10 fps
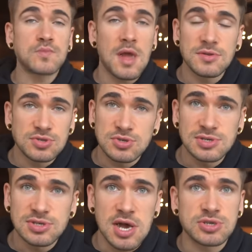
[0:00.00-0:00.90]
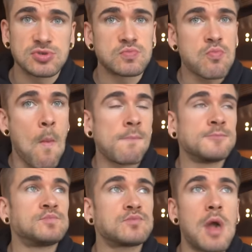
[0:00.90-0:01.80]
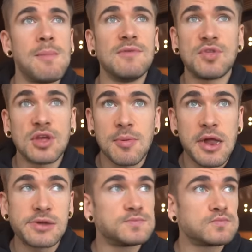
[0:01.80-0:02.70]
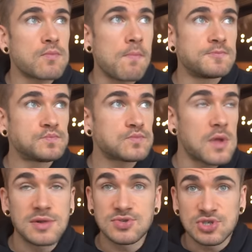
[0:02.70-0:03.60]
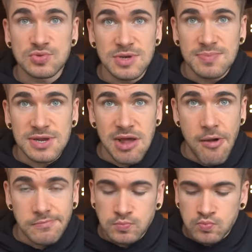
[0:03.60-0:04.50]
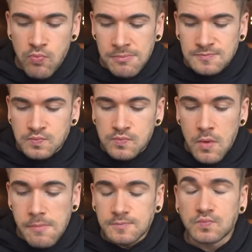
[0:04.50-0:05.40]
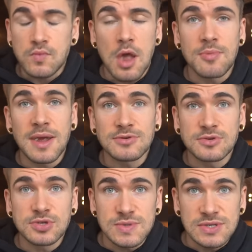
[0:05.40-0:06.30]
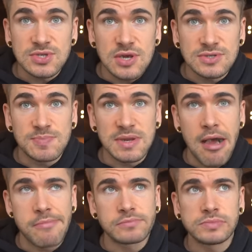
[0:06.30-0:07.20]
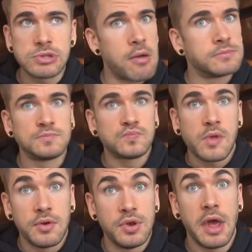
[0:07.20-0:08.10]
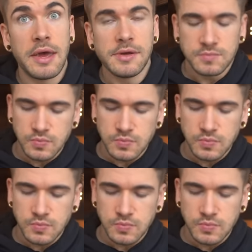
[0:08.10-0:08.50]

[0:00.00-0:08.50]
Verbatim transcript: and the soy sauce. I mean, think about it. It's a sweet peanut, and you're making it a sweet and salty peanut. Duh.